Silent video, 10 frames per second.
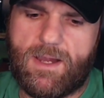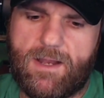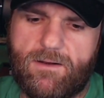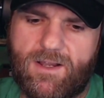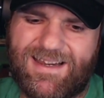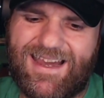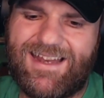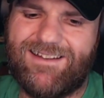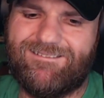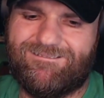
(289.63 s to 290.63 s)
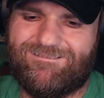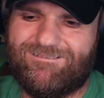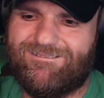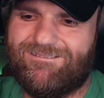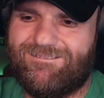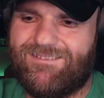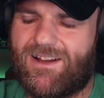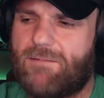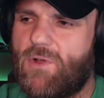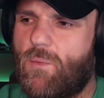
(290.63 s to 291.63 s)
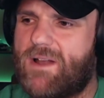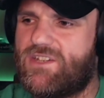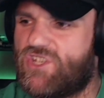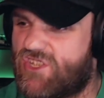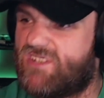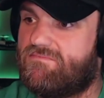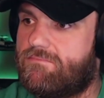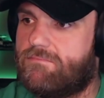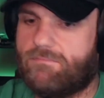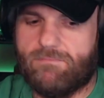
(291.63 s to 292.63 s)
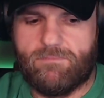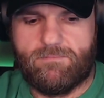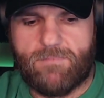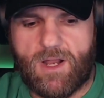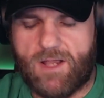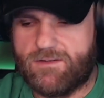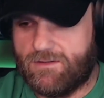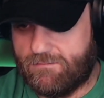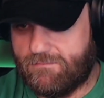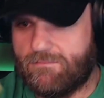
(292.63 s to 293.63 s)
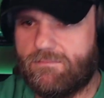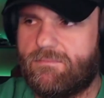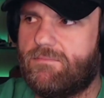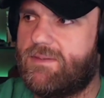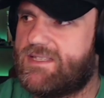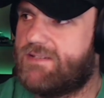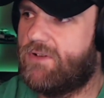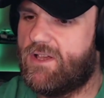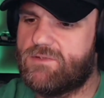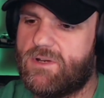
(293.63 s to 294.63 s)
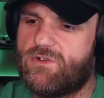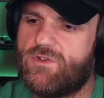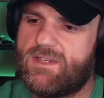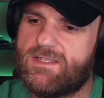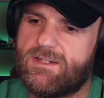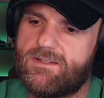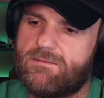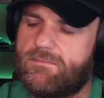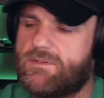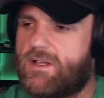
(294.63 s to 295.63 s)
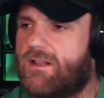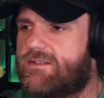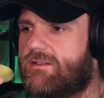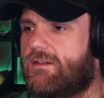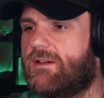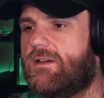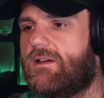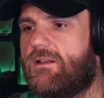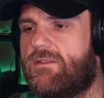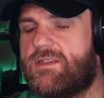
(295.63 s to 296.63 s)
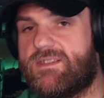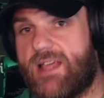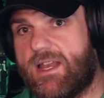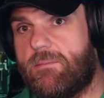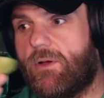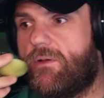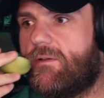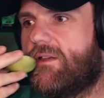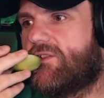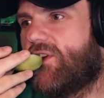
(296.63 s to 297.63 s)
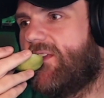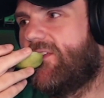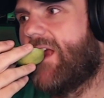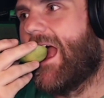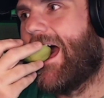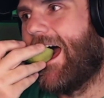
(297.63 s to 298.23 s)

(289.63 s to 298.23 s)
and like eat it. Like, I'm not one to just, I like to be civilized when I do these things. So this is the Honeybelle. Let's try this.